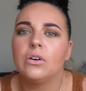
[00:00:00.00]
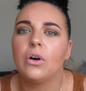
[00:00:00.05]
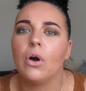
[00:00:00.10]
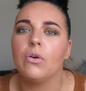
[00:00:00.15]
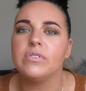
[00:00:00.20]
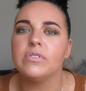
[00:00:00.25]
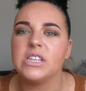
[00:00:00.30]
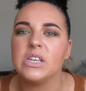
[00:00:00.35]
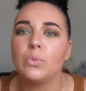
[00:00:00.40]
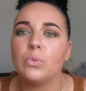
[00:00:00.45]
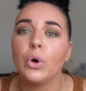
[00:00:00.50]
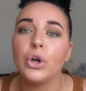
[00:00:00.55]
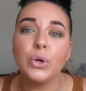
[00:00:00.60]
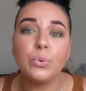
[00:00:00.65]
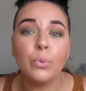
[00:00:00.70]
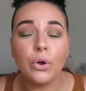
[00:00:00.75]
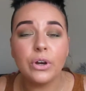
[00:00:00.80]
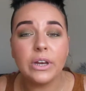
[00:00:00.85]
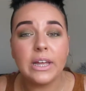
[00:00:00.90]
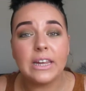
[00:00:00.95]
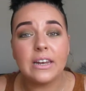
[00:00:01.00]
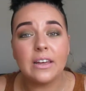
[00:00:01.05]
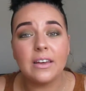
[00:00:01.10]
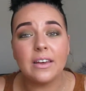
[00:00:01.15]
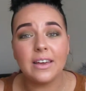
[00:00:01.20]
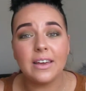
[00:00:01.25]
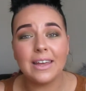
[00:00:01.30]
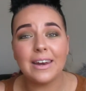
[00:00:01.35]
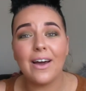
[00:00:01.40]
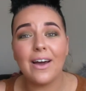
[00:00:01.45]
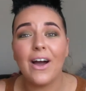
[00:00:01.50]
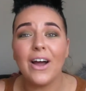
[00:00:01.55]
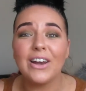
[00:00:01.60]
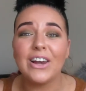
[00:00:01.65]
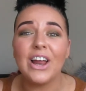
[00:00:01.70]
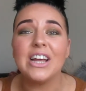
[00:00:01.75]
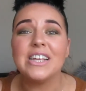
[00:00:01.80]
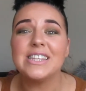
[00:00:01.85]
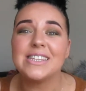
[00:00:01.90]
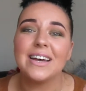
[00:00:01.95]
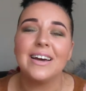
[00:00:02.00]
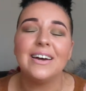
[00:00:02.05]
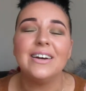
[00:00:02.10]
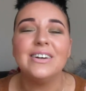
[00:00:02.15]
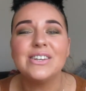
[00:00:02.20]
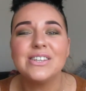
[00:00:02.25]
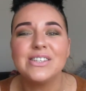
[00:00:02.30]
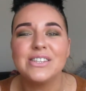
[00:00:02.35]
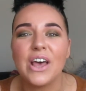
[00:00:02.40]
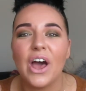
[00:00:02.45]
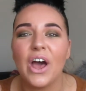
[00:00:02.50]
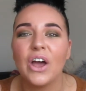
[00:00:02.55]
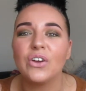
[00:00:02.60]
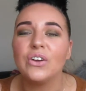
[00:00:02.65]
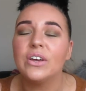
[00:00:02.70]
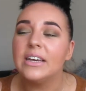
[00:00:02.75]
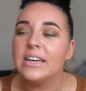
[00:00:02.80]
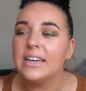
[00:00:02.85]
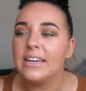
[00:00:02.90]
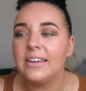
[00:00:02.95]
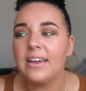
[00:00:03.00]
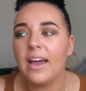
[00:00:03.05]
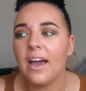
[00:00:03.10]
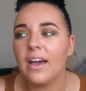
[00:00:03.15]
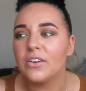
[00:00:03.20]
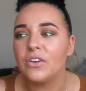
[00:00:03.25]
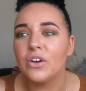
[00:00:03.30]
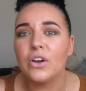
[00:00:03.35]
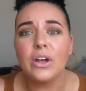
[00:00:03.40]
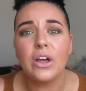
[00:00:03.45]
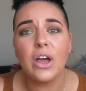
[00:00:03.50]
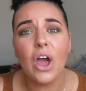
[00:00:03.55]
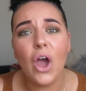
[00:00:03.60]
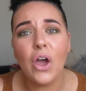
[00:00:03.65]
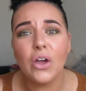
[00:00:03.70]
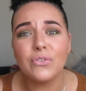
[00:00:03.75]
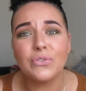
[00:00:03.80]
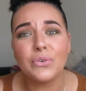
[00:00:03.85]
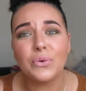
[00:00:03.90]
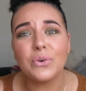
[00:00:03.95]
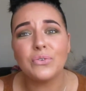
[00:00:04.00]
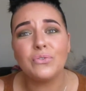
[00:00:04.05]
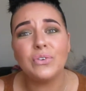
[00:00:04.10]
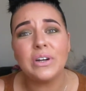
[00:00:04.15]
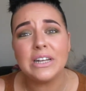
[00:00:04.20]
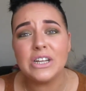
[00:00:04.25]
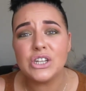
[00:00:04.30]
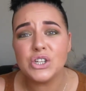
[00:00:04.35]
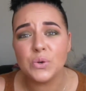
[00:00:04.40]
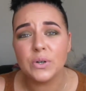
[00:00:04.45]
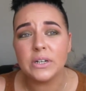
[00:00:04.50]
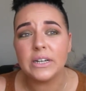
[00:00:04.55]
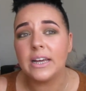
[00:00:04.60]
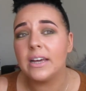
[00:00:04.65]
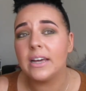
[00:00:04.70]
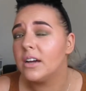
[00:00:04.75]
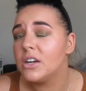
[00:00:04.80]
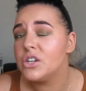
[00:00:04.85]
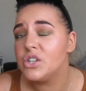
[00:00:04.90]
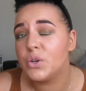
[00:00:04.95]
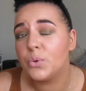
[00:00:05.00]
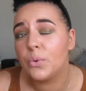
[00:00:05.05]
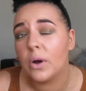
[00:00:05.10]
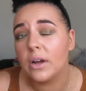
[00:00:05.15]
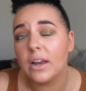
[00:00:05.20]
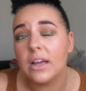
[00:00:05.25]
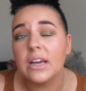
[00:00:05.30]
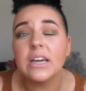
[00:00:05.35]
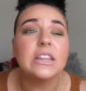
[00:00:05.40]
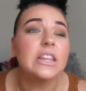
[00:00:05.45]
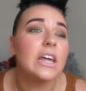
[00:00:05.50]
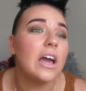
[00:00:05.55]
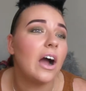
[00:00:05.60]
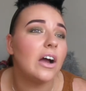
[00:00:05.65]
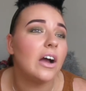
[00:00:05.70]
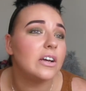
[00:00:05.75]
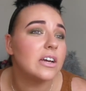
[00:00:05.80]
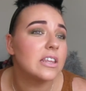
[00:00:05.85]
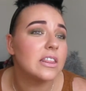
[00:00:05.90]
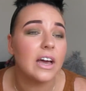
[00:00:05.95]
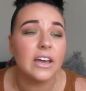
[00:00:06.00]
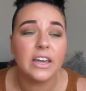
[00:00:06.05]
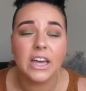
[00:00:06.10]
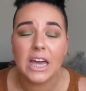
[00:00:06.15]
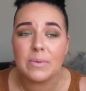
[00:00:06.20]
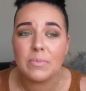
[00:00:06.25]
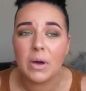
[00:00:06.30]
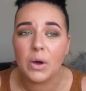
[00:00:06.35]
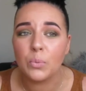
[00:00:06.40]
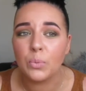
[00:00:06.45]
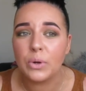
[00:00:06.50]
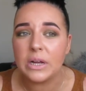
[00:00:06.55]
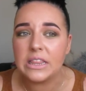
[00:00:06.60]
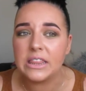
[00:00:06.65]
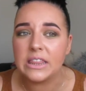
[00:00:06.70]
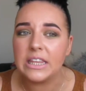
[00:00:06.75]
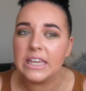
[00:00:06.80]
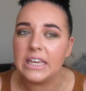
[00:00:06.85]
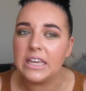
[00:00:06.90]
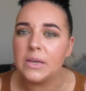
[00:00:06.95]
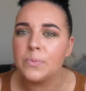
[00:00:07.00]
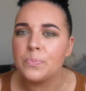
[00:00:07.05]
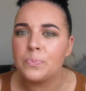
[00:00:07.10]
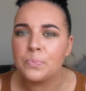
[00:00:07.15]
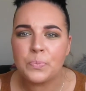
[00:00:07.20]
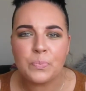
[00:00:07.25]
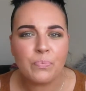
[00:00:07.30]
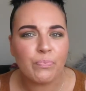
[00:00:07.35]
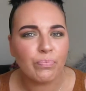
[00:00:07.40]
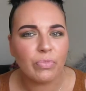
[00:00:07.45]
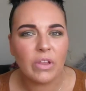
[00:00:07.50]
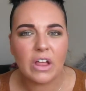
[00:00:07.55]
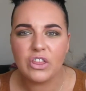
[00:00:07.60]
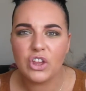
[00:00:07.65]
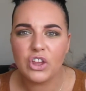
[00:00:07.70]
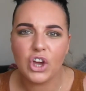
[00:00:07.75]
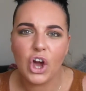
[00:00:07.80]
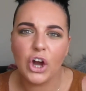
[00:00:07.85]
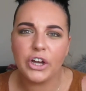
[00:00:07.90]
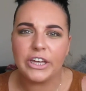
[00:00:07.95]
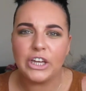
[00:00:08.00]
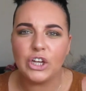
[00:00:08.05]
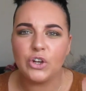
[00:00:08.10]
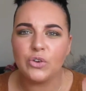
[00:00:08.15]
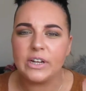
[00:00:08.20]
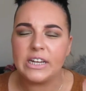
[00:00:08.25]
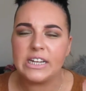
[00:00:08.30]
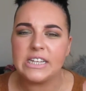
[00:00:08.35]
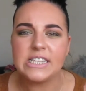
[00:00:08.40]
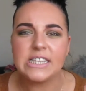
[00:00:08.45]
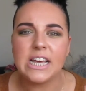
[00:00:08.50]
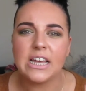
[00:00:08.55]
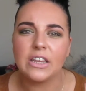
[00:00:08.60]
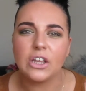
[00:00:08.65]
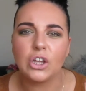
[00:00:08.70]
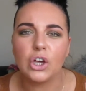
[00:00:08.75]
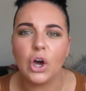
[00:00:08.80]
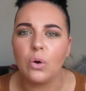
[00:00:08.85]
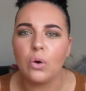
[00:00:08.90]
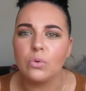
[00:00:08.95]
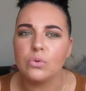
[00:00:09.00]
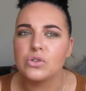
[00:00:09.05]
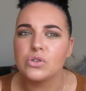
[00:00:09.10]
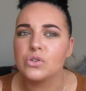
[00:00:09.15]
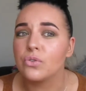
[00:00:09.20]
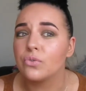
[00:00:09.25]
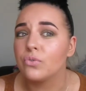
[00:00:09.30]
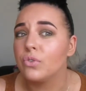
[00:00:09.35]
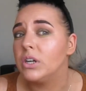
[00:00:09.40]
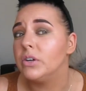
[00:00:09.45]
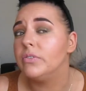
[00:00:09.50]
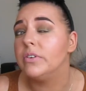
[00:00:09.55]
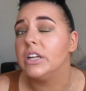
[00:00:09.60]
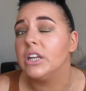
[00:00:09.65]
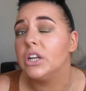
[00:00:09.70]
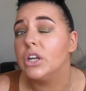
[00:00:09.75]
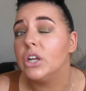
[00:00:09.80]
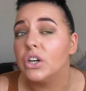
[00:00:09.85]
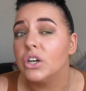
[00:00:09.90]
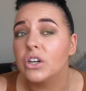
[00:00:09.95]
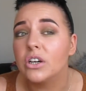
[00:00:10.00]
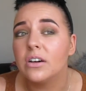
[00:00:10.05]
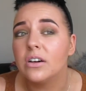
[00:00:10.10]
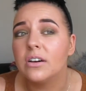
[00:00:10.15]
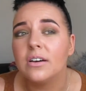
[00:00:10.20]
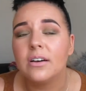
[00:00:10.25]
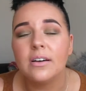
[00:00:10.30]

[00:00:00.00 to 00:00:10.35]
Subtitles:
obviously what you want in a highlighter. So yeah, overall really enjoyed it. I do quite like the eye look that I came up with. The khaki greens and the golds really, really look